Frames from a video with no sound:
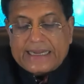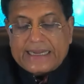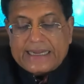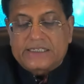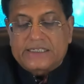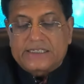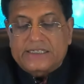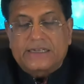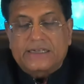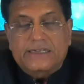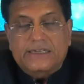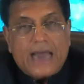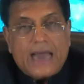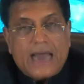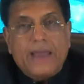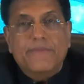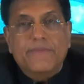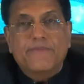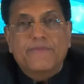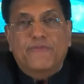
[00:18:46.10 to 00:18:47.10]
it is the
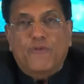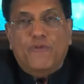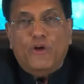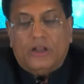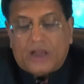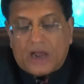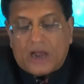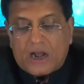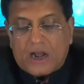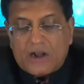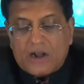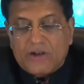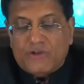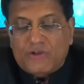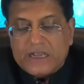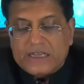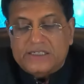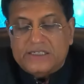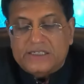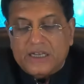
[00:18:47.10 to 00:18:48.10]
time for
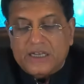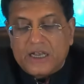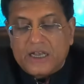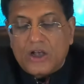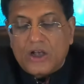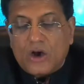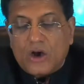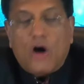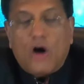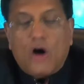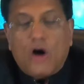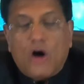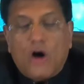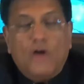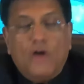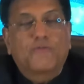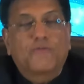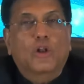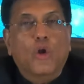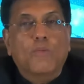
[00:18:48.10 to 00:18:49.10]
countries
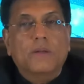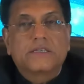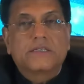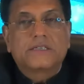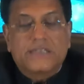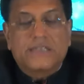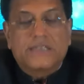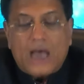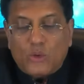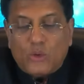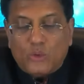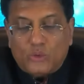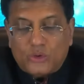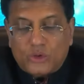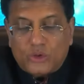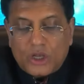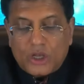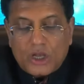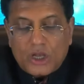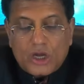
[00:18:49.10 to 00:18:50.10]
of the global
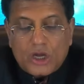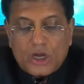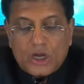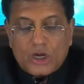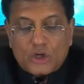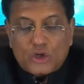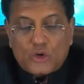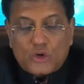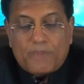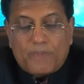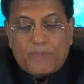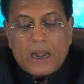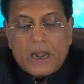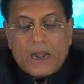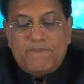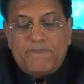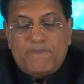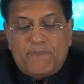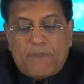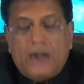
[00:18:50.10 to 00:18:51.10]
South to
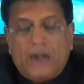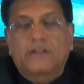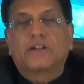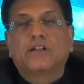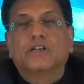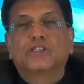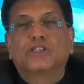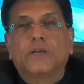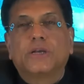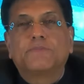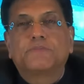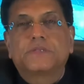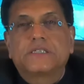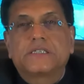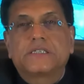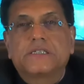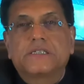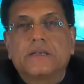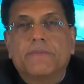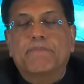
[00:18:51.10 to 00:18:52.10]
build
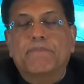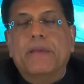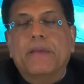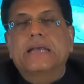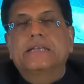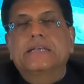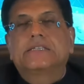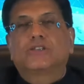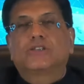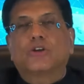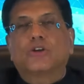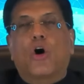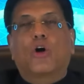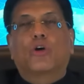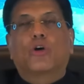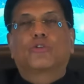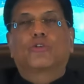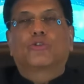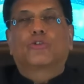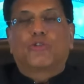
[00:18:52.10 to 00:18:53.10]
partnerships based
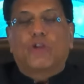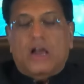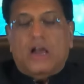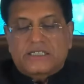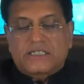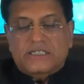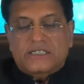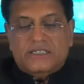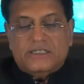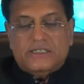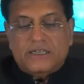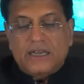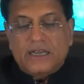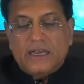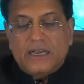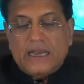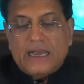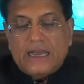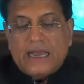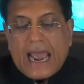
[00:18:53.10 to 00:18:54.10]
on trust
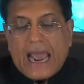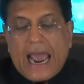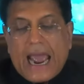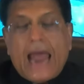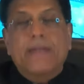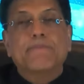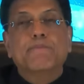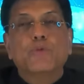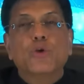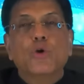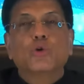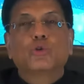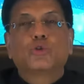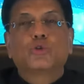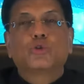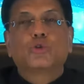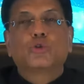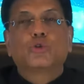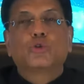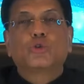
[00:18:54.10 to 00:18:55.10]
and
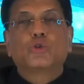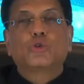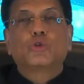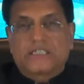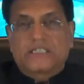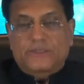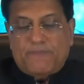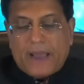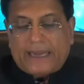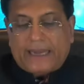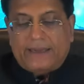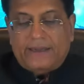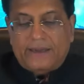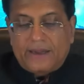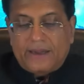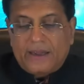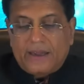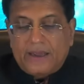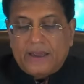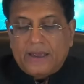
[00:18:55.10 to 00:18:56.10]
mutual
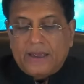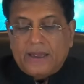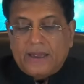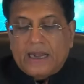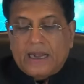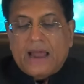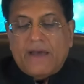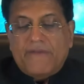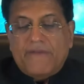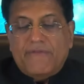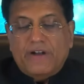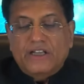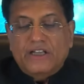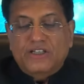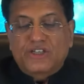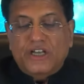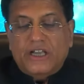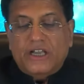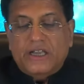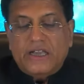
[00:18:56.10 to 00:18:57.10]
respect,
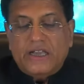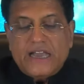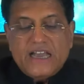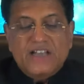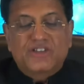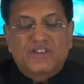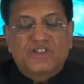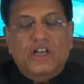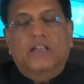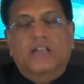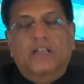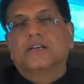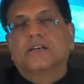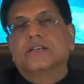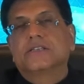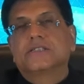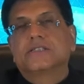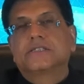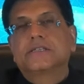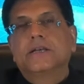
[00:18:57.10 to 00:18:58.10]
leveraging each
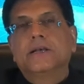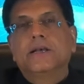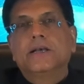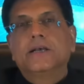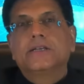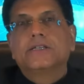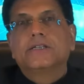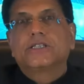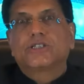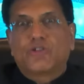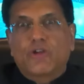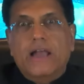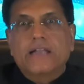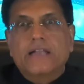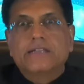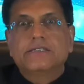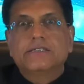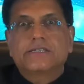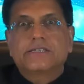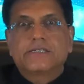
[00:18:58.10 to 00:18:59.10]
other's
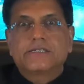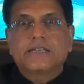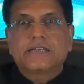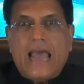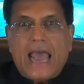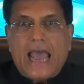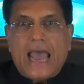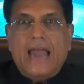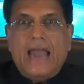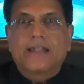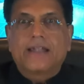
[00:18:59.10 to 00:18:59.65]
strengths